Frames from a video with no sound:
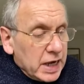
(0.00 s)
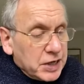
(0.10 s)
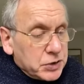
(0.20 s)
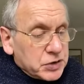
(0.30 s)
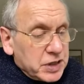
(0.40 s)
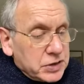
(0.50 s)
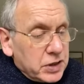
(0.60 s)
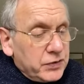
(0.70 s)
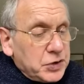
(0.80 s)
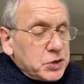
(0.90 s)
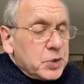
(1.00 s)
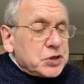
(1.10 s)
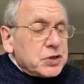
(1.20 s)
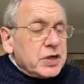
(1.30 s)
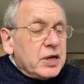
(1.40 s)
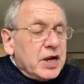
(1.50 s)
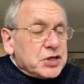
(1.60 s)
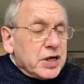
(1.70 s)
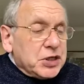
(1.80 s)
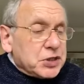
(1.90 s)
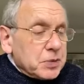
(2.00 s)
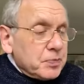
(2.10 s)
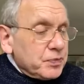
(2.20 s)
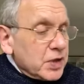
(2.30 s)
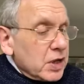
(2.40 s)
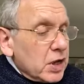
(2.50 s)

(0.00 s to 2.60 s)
It's your centre of intuition and imagination.